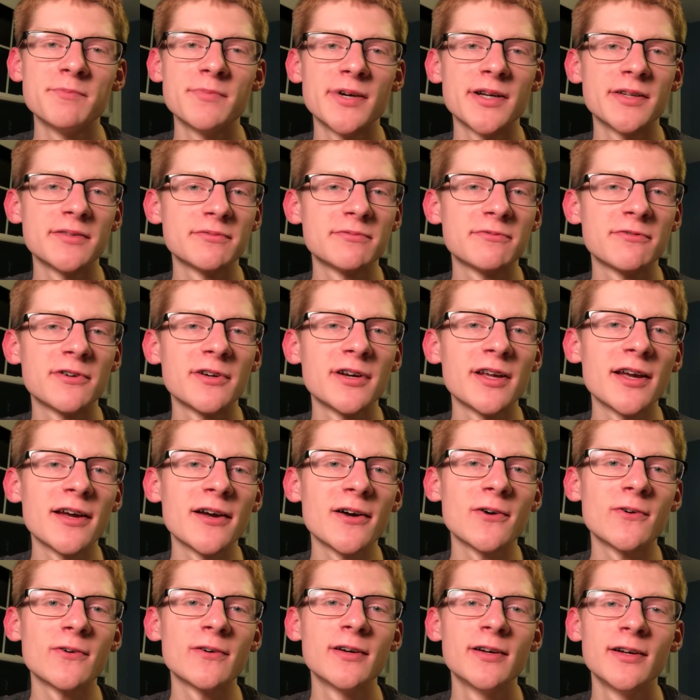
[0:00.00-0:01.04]
But for
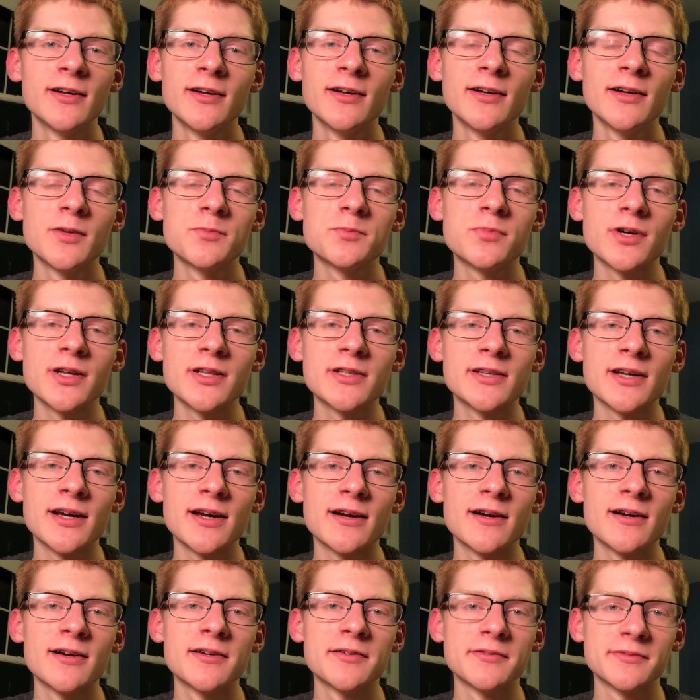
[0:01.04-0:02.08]
now, I'm pretty
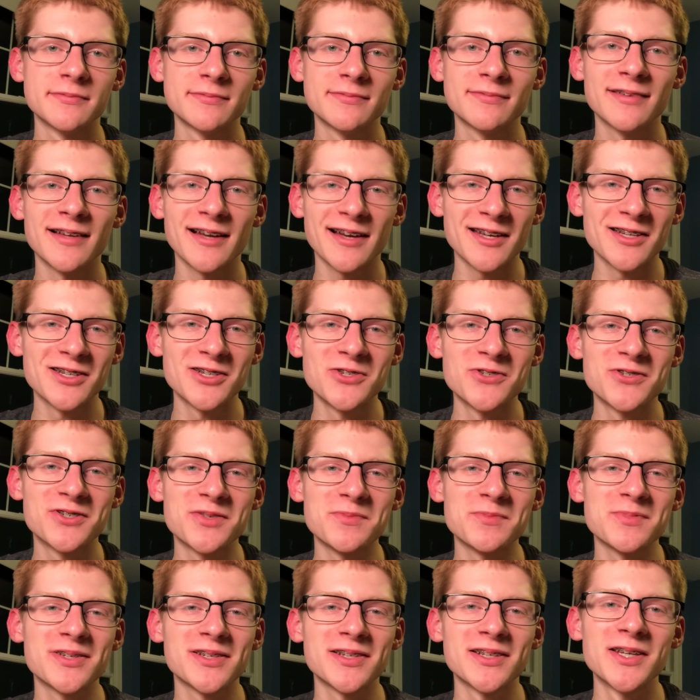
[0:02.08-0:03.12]
tired. I could use
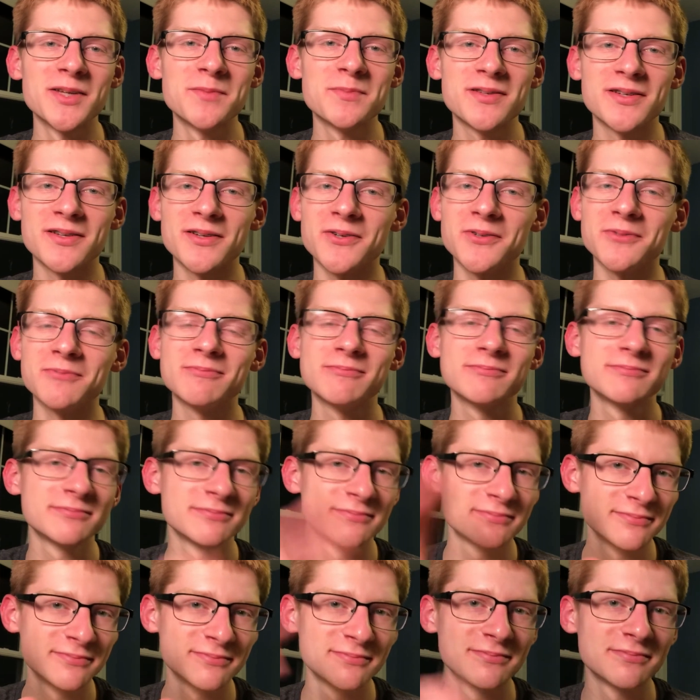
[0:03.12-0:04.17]
some sleep, so
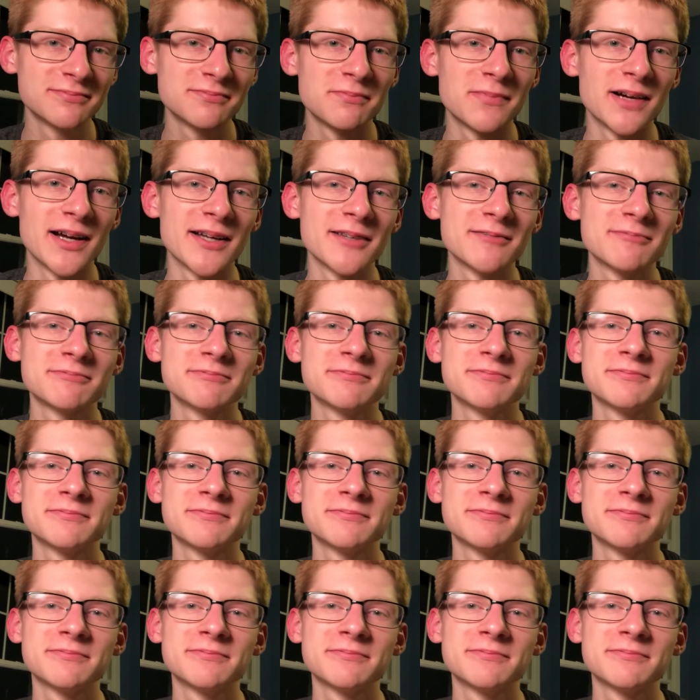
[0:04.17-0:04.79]
bye.